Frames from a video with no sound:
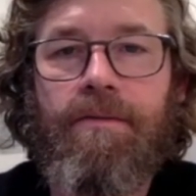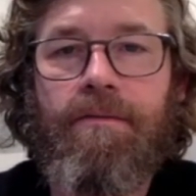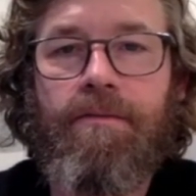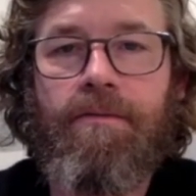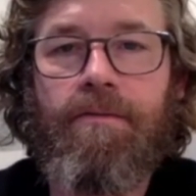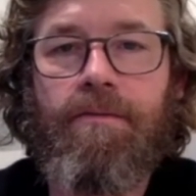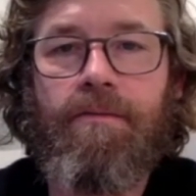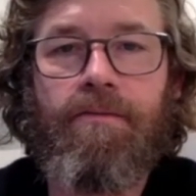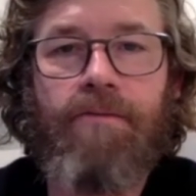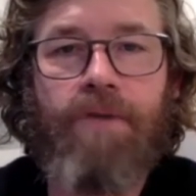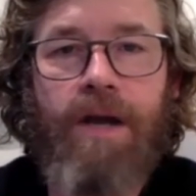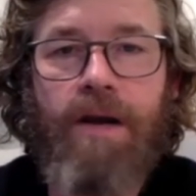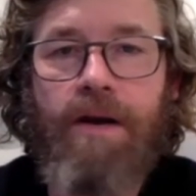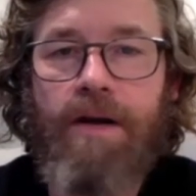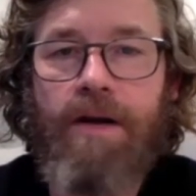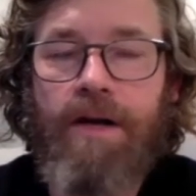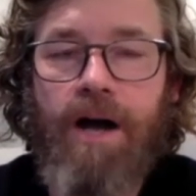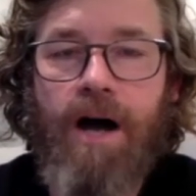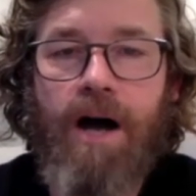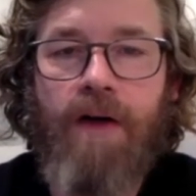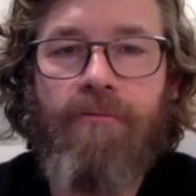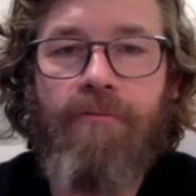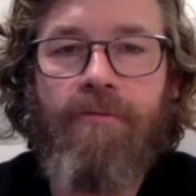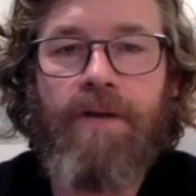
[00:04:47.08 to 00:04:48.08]
very
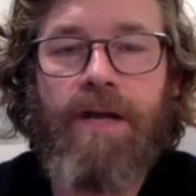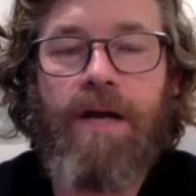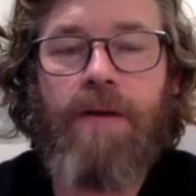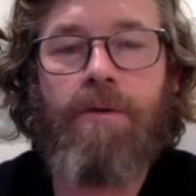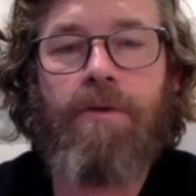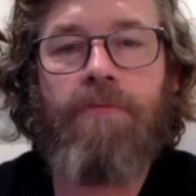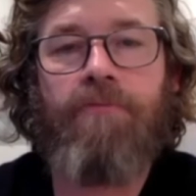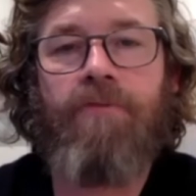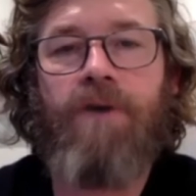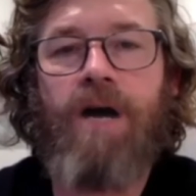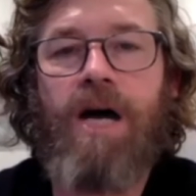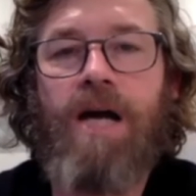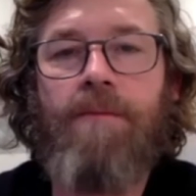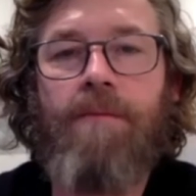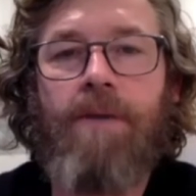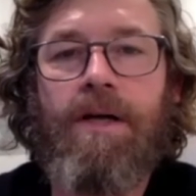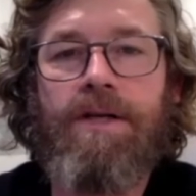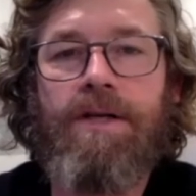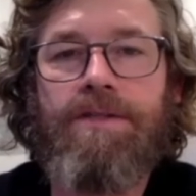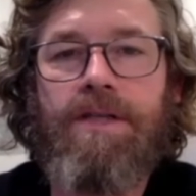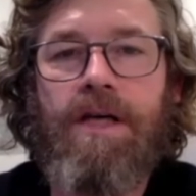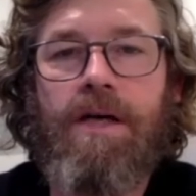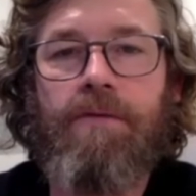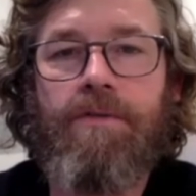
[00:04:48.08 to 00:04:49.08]
often I would find
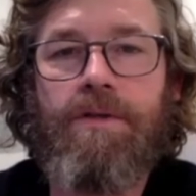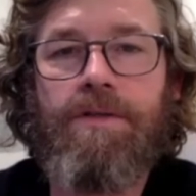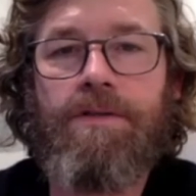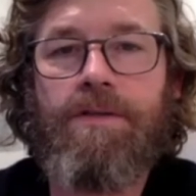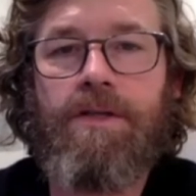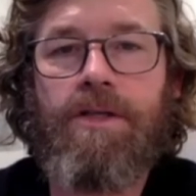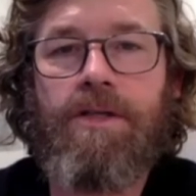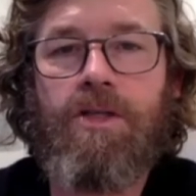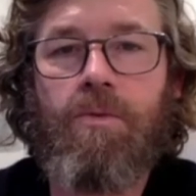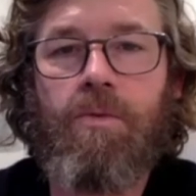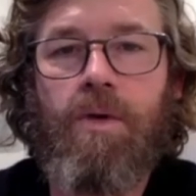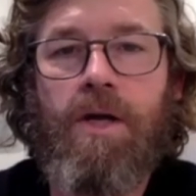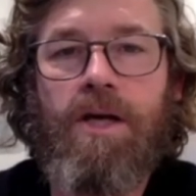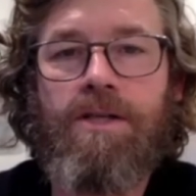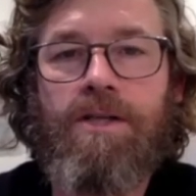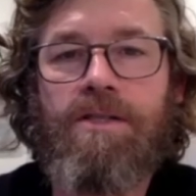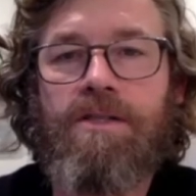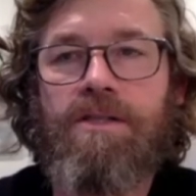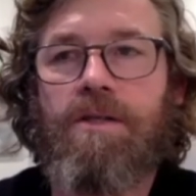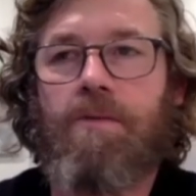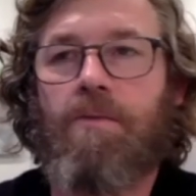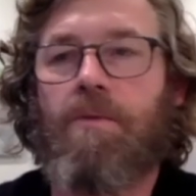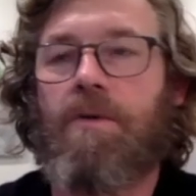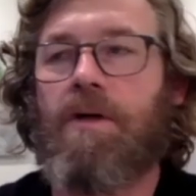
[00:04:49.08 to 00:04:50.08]
myself in
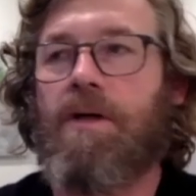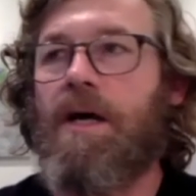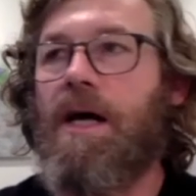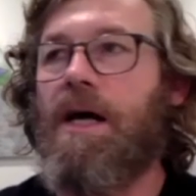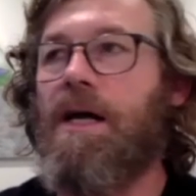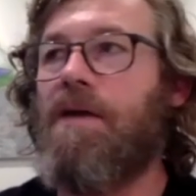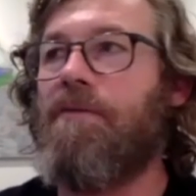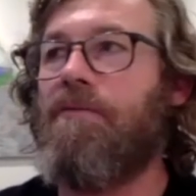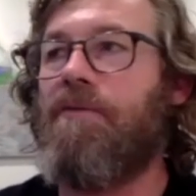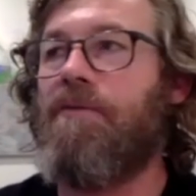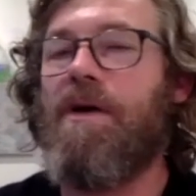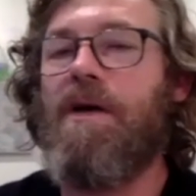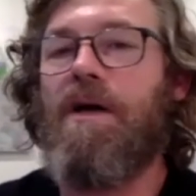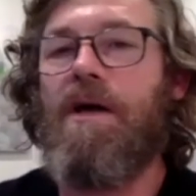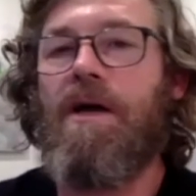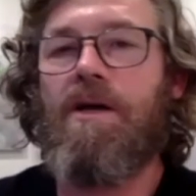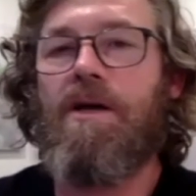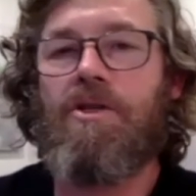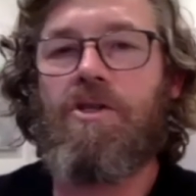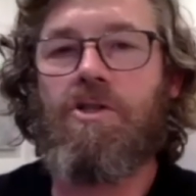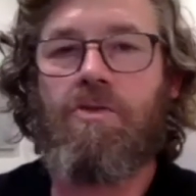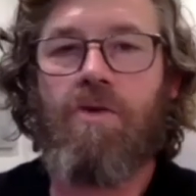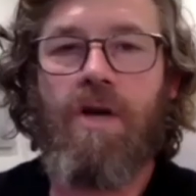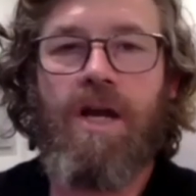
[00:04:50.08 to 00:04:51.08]
situations that were kind of
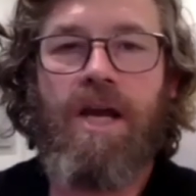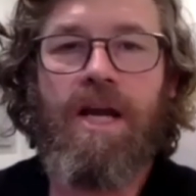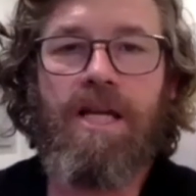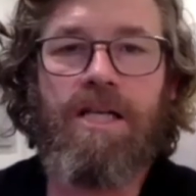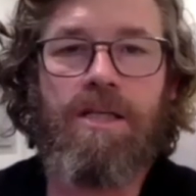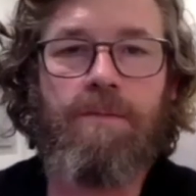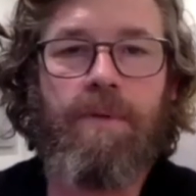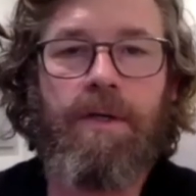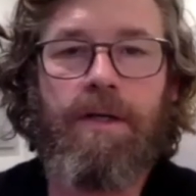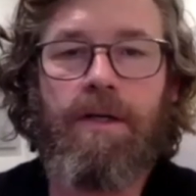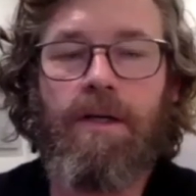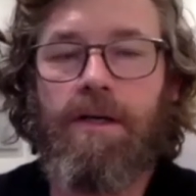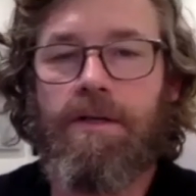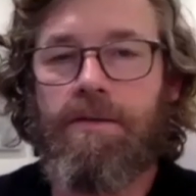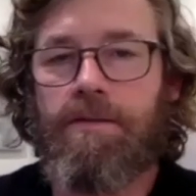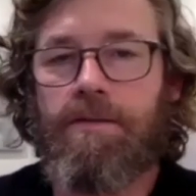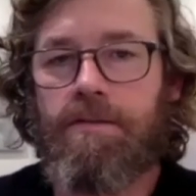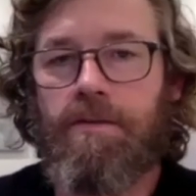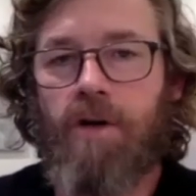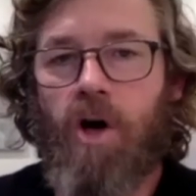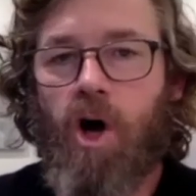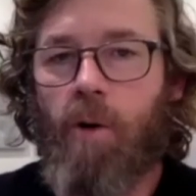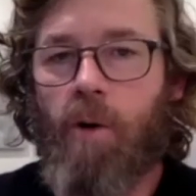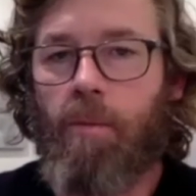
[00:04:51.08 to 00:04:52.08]
strange,
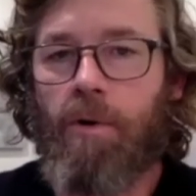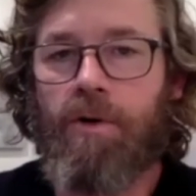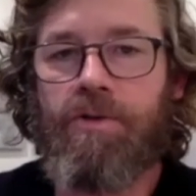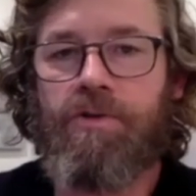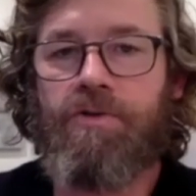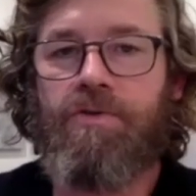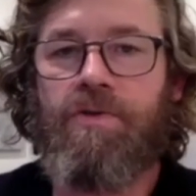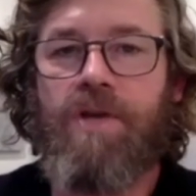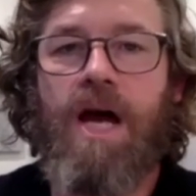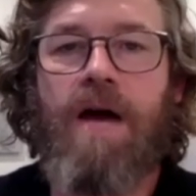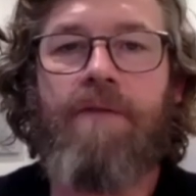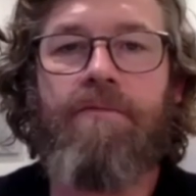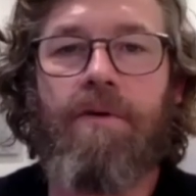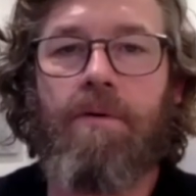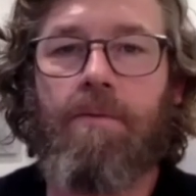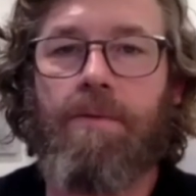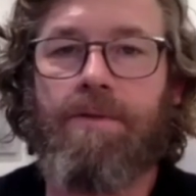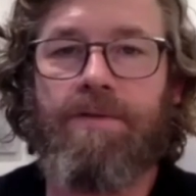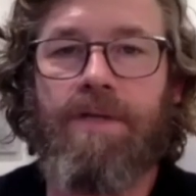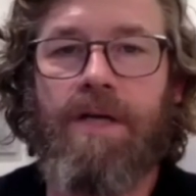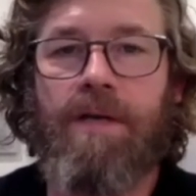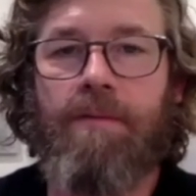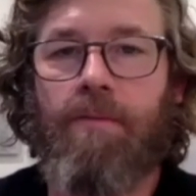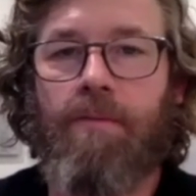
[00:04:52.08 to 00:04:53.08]
because almost never
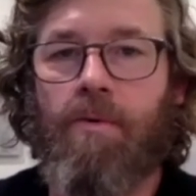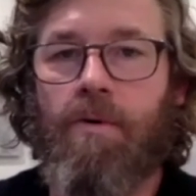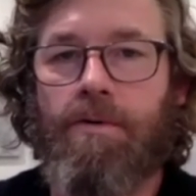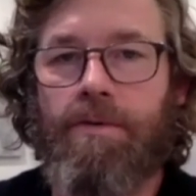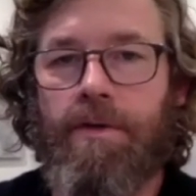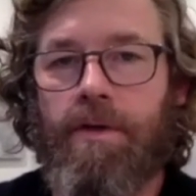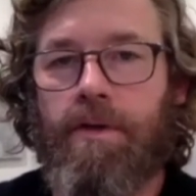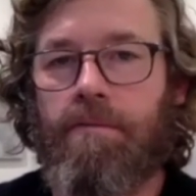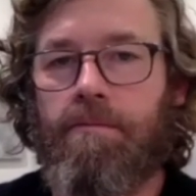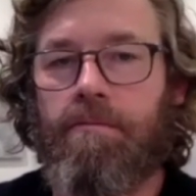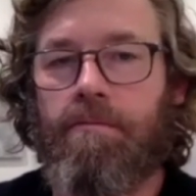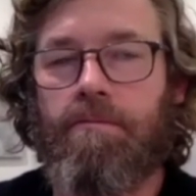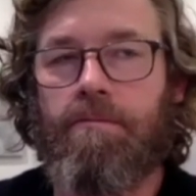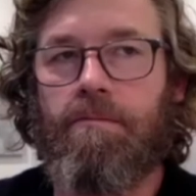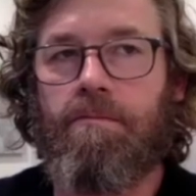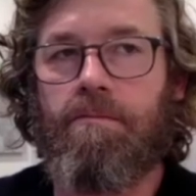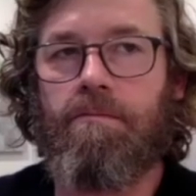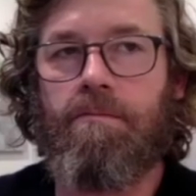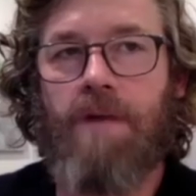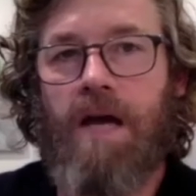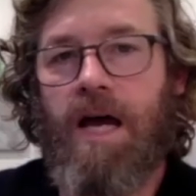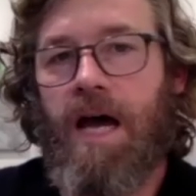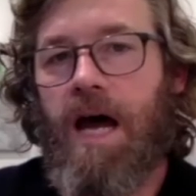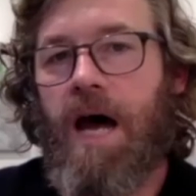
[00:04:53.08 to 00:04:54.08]
was I more than
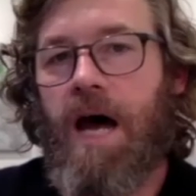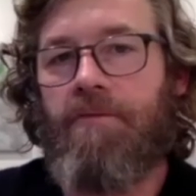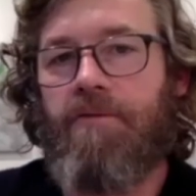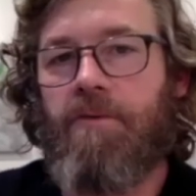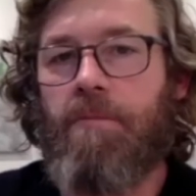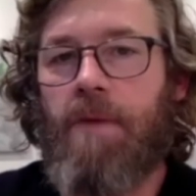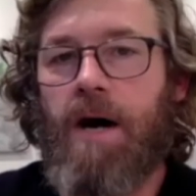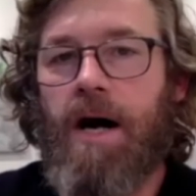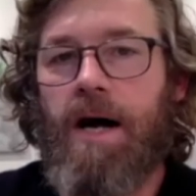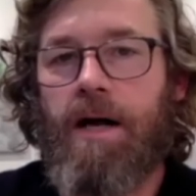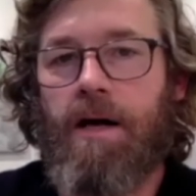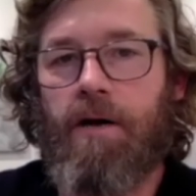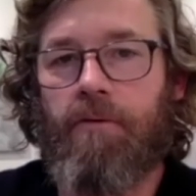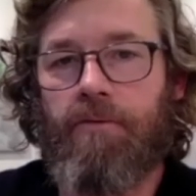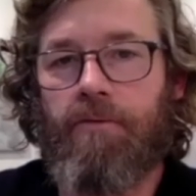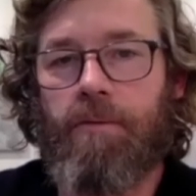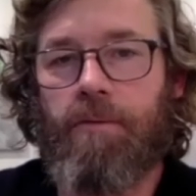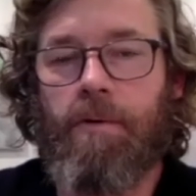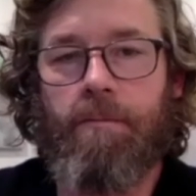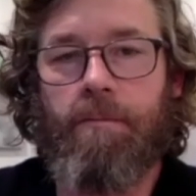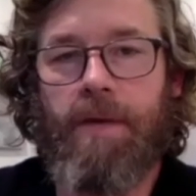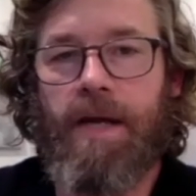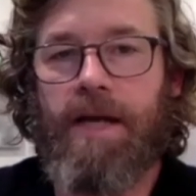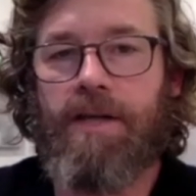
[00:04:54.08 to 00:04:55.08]
a half a mile
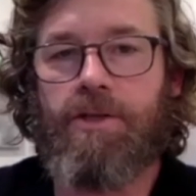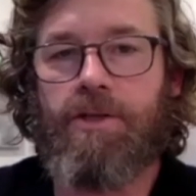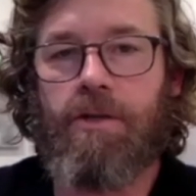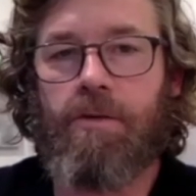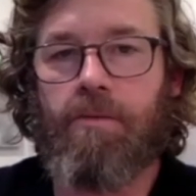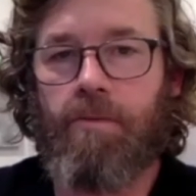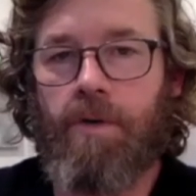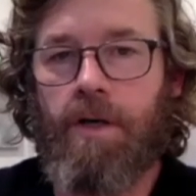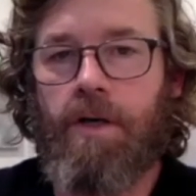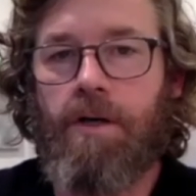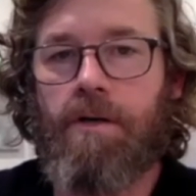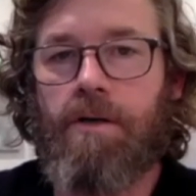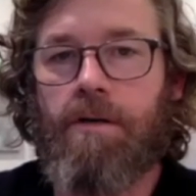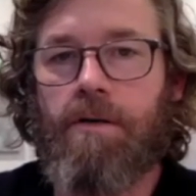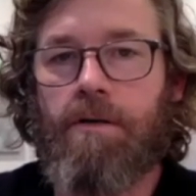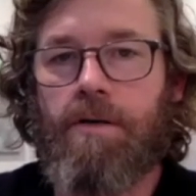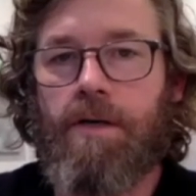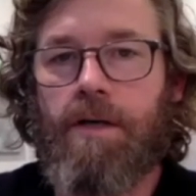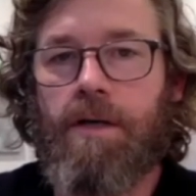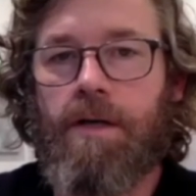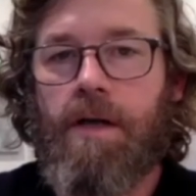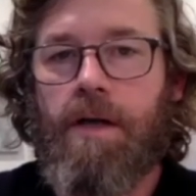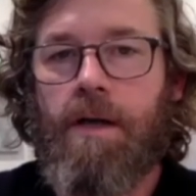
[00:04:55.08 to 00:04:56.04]
from a major road.